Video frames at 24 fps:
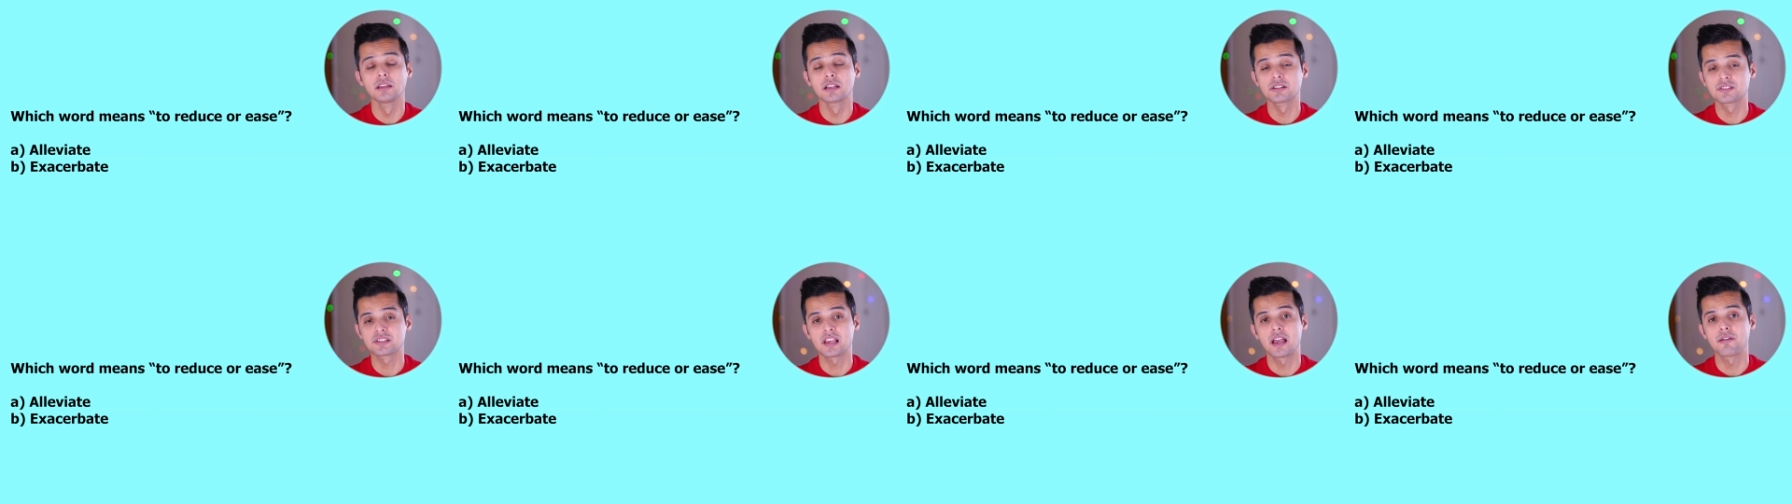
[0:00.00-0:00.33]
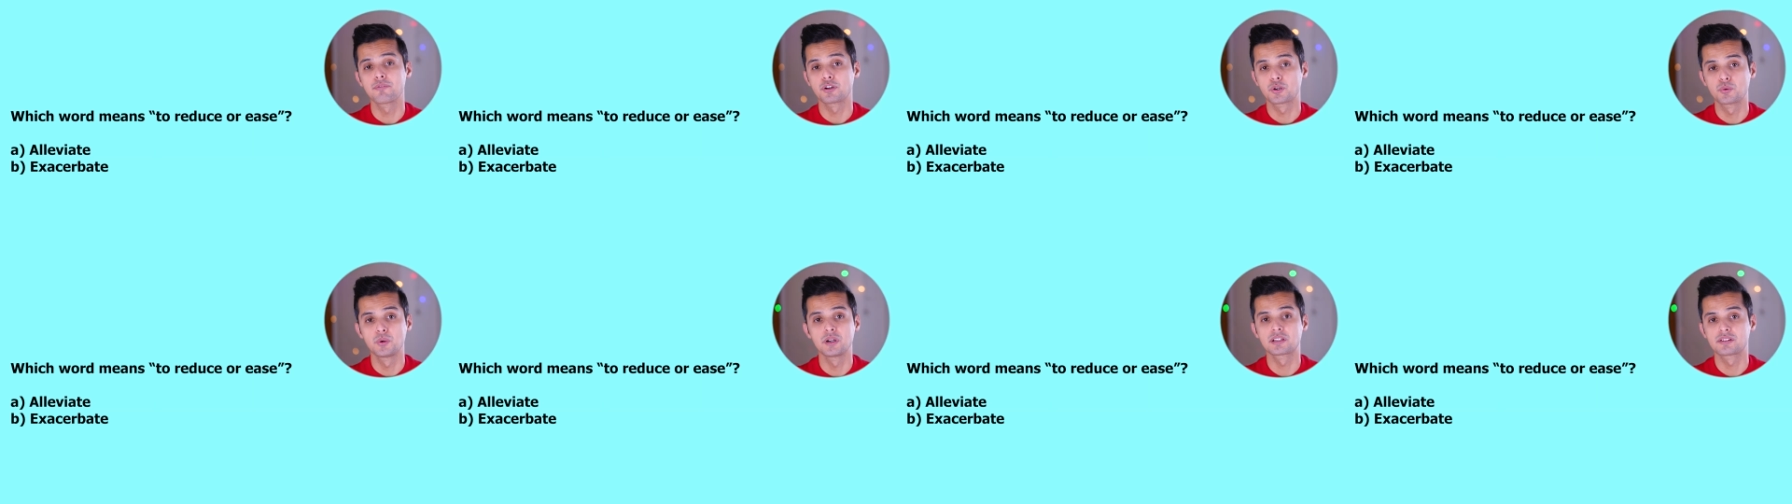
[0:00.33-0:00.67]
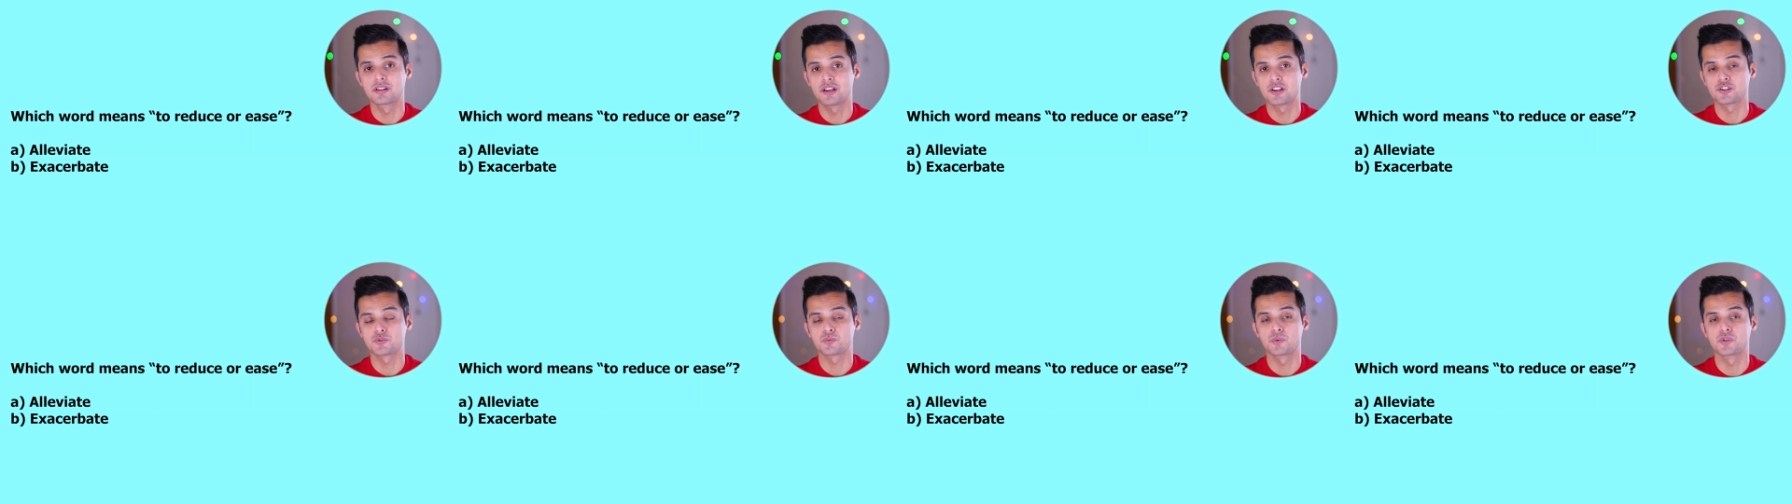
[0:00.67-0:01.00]
let's have a quick
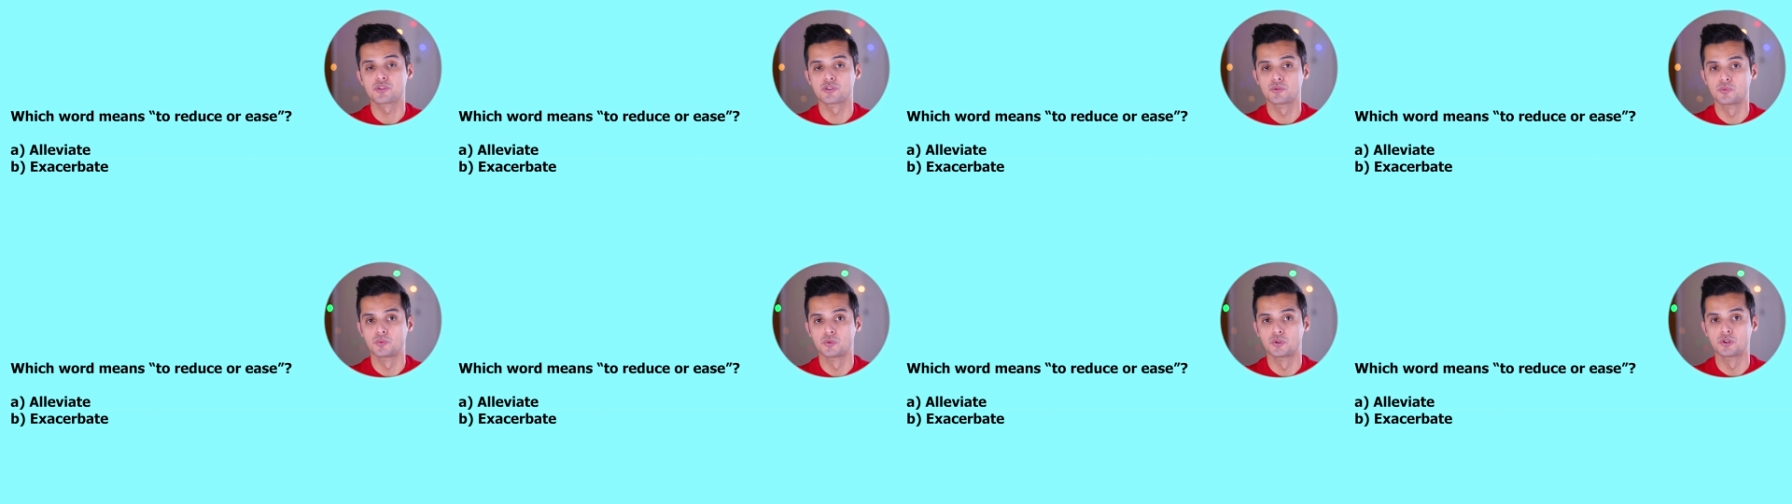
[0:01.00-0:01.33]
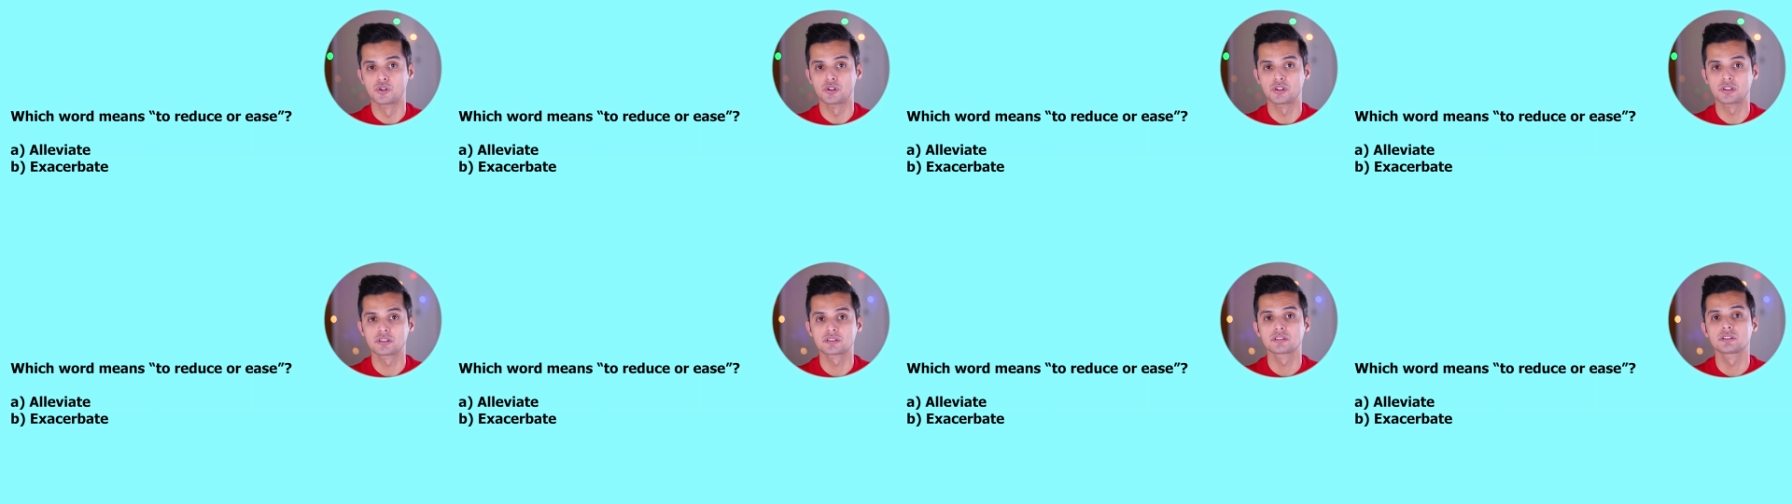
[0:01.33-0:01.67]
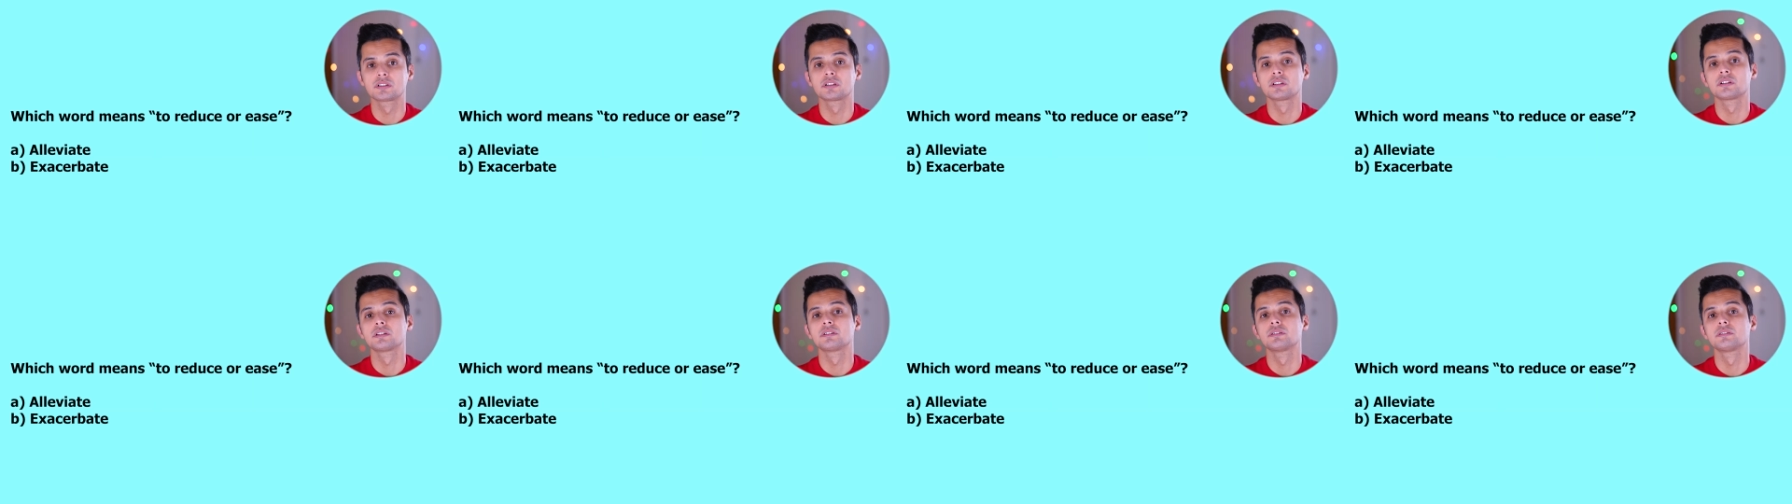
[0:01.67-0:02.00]
test with the word
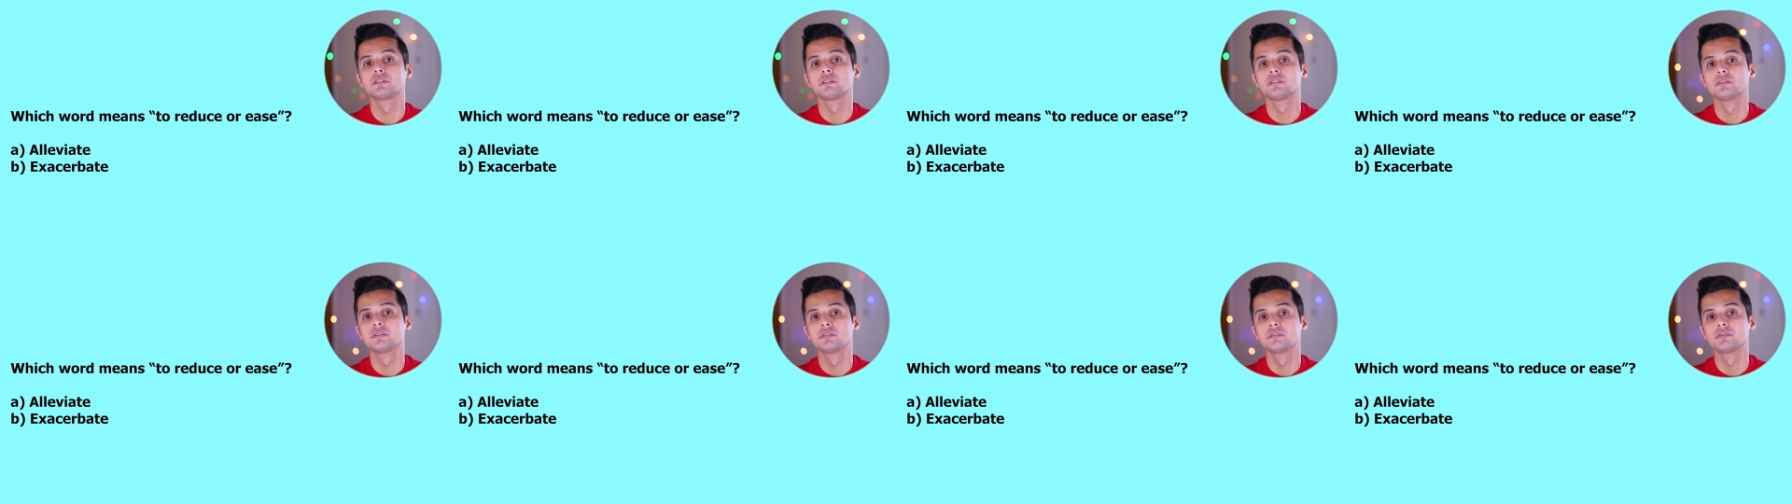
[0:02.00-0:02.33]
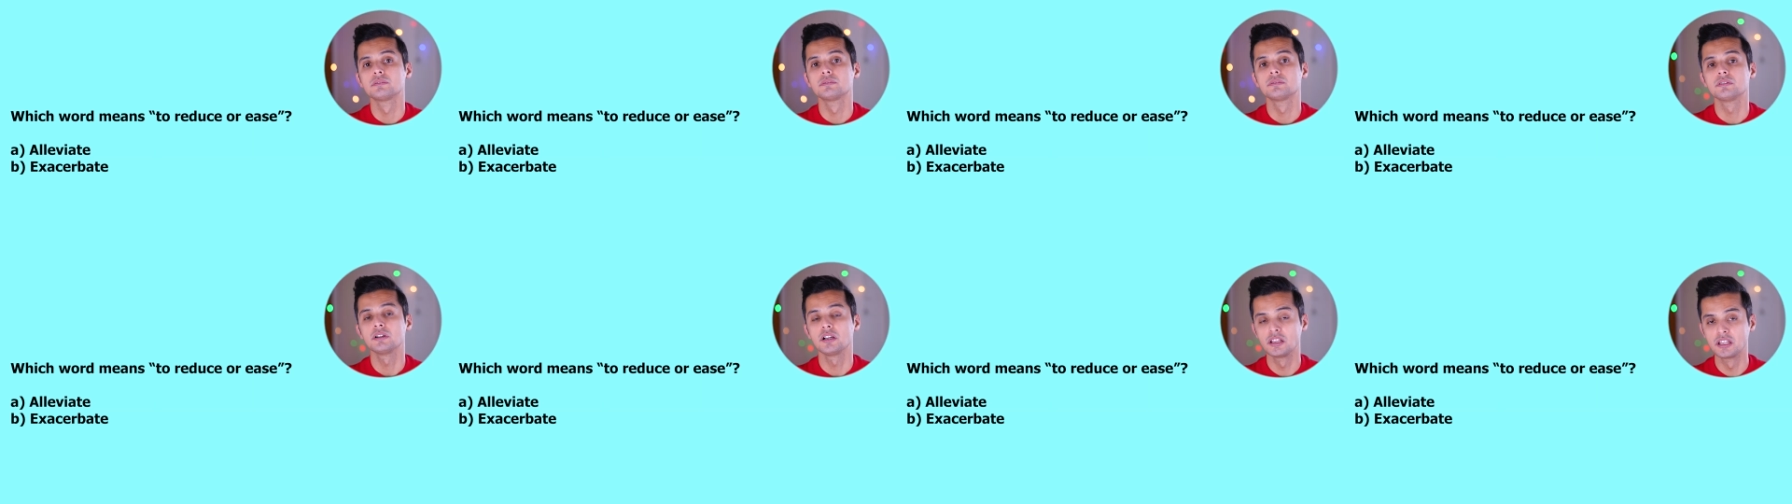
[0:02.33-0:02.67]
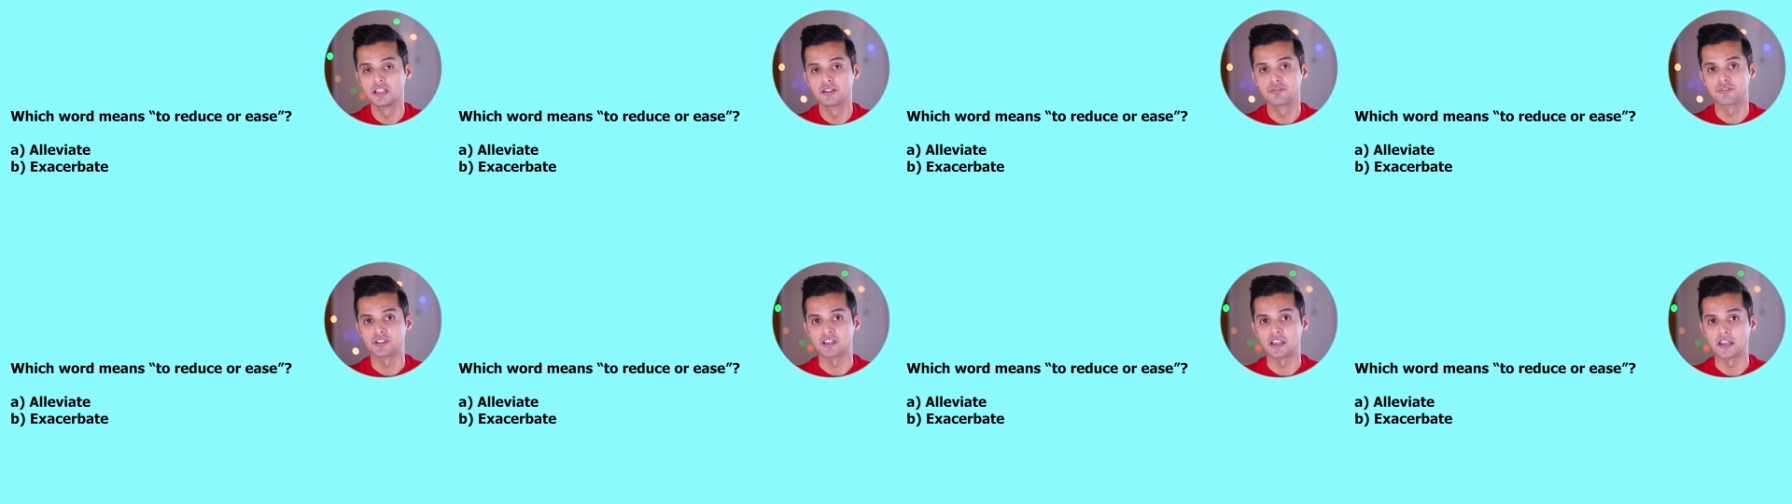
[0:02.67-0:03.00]

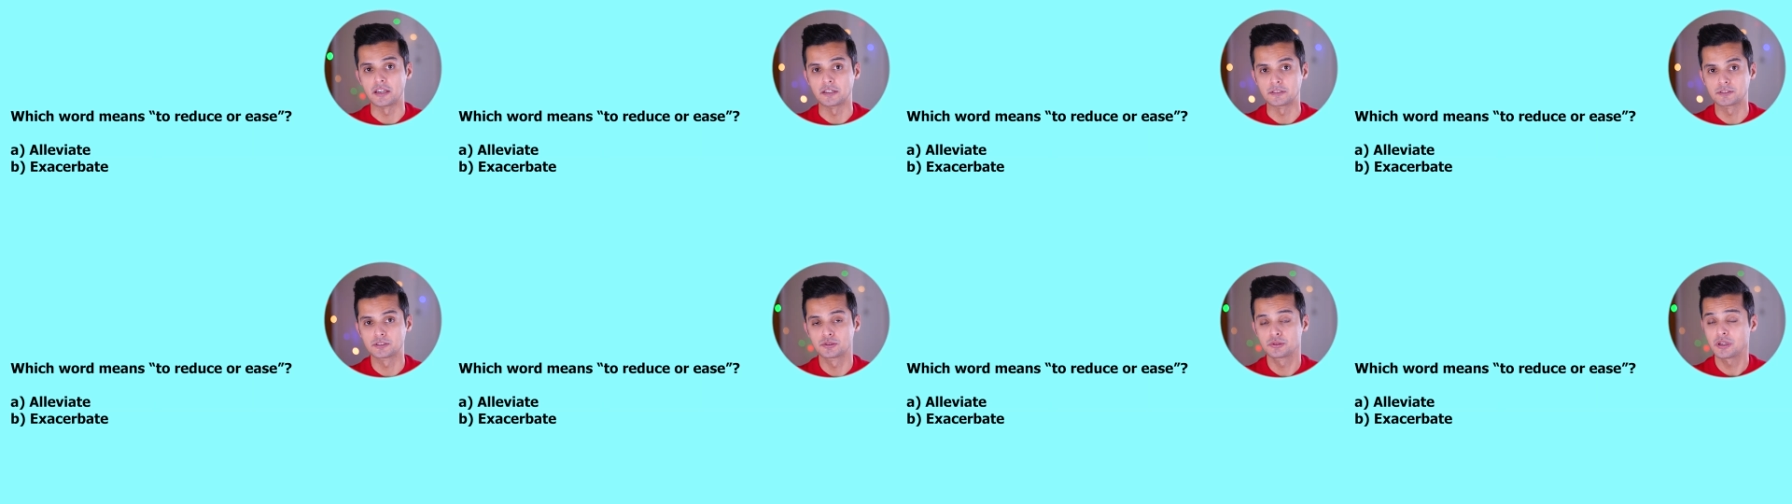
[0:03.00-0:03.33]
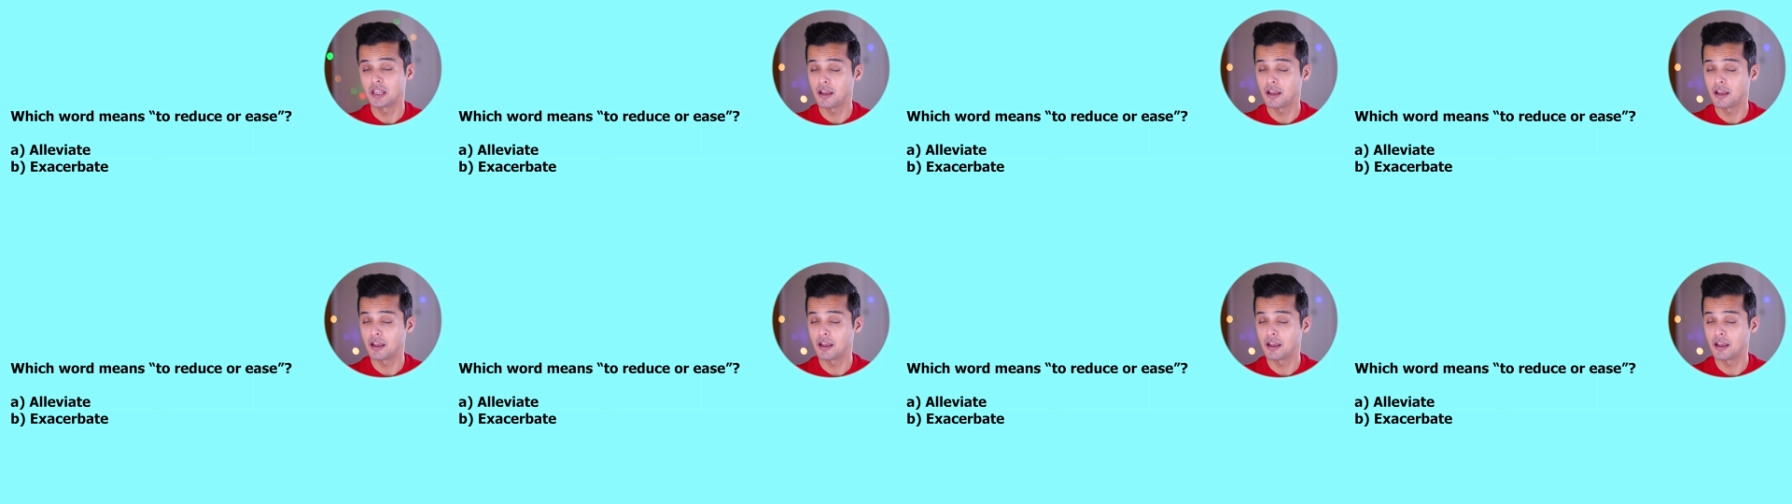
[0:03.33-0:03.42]
alleviate.